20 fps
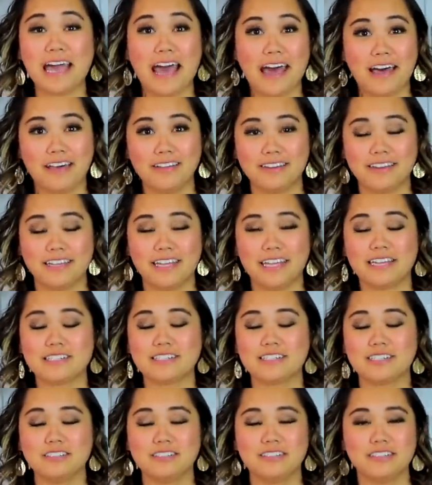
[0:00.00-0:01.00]
healthy,
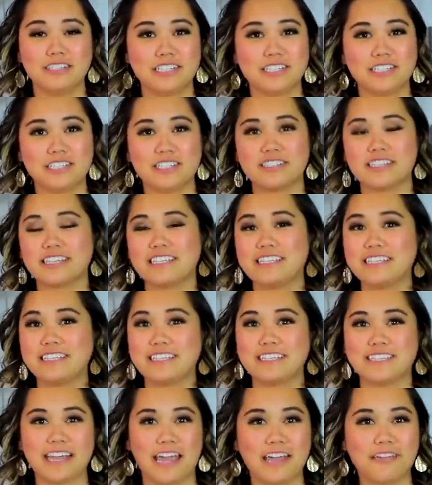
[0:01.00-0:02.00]
delicious,
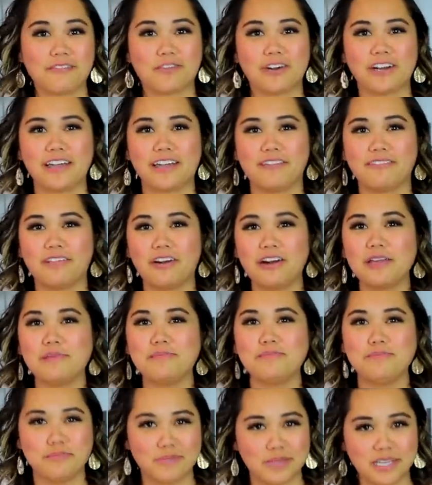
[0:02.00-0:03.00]
savory, very
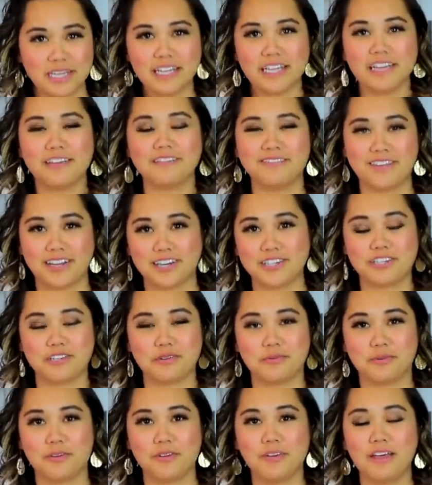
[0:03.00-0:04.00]
meaty
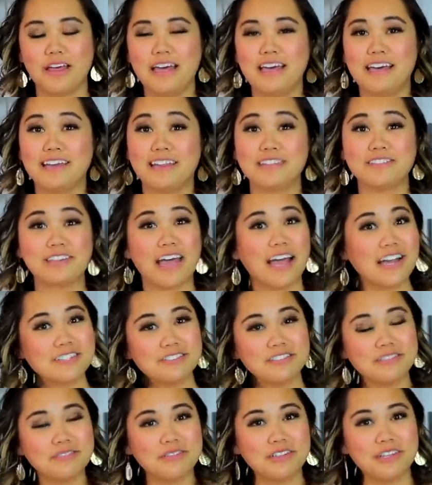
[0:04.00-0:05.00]
vegetable that's
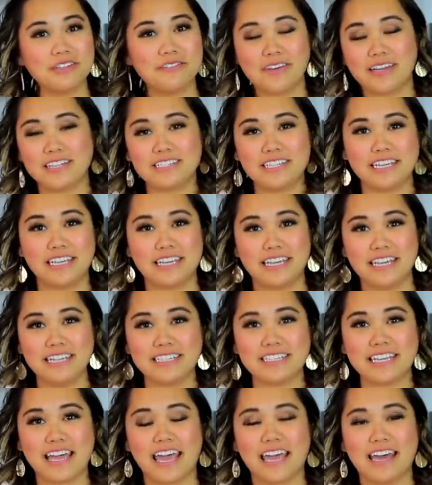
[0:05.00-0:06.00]
actually really fun to
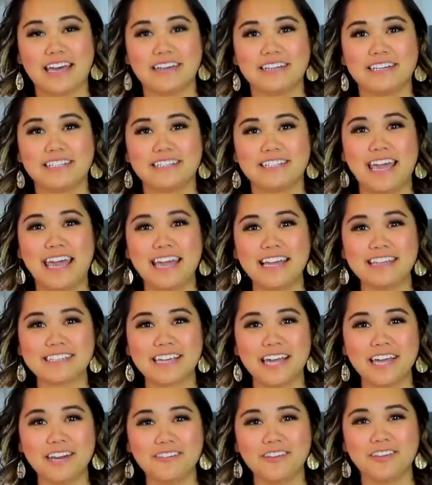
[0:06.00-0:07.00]
eat, and it takes
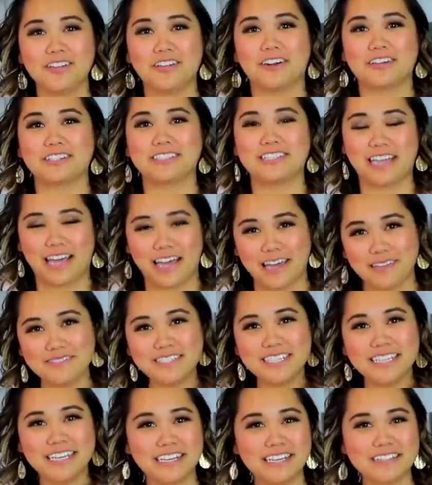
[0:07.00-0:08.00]
kind of a long time
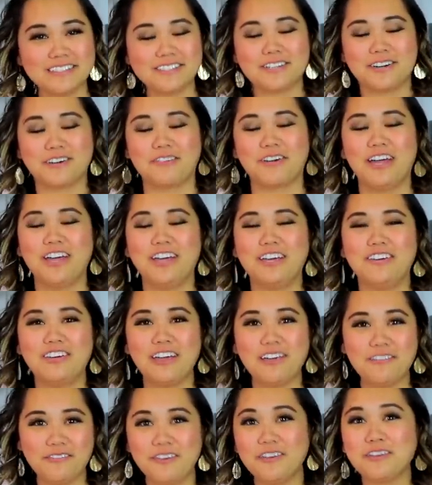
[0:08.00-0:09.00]
to eat, so you
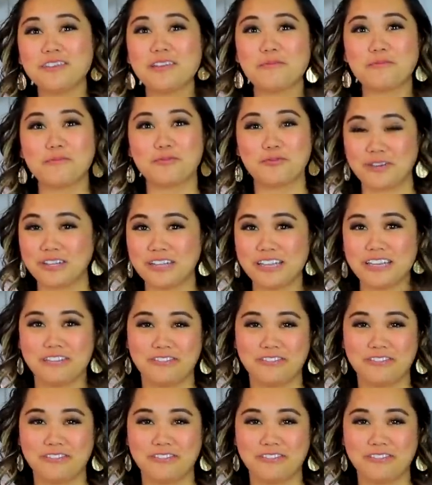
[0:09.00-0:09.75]
get filled up really